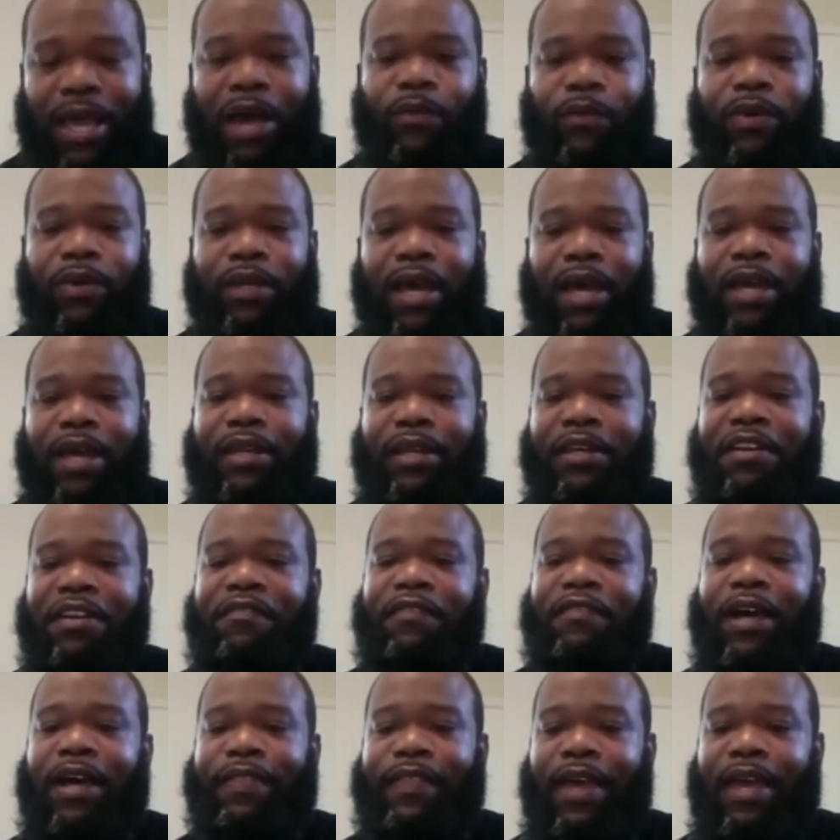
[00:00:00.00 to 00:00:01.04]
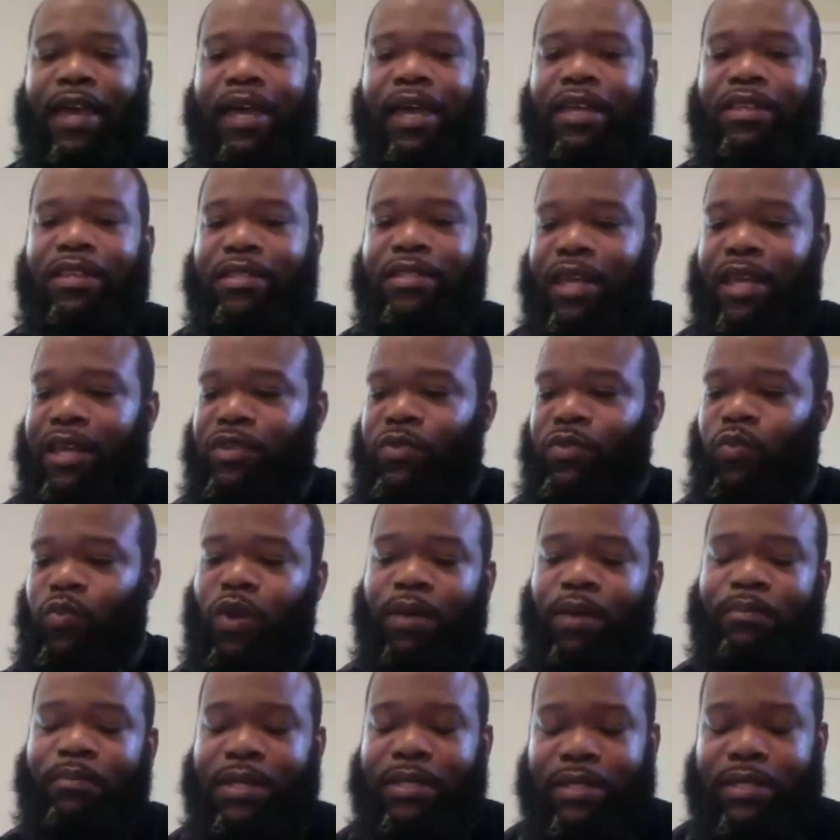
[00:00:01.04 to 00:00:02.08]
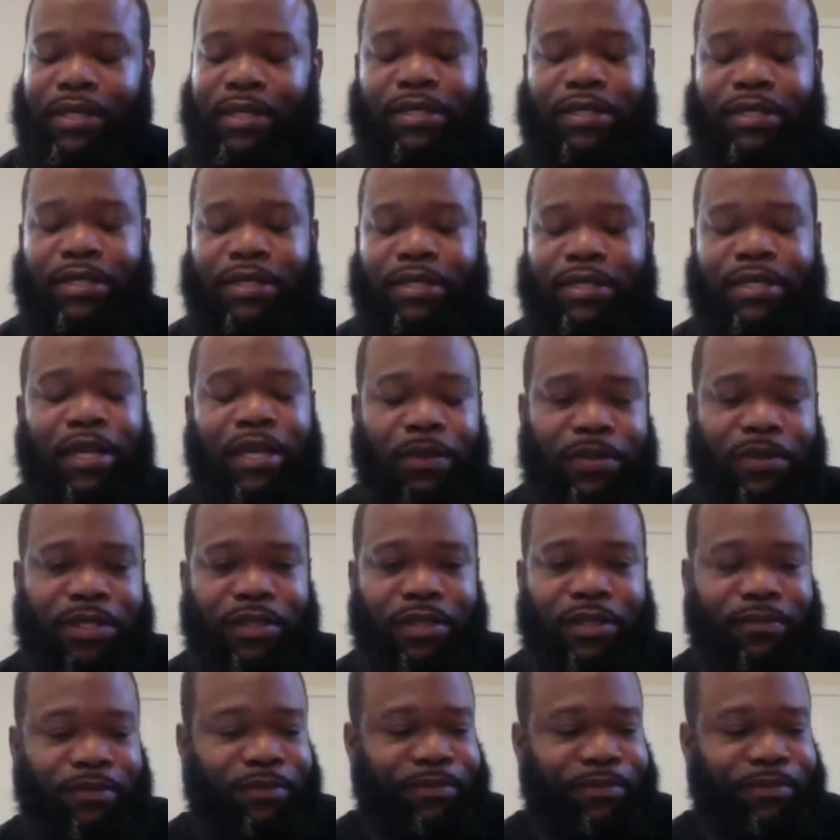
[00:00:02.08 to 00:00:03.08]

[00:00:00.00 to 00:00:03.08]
I would identify that as one misconception.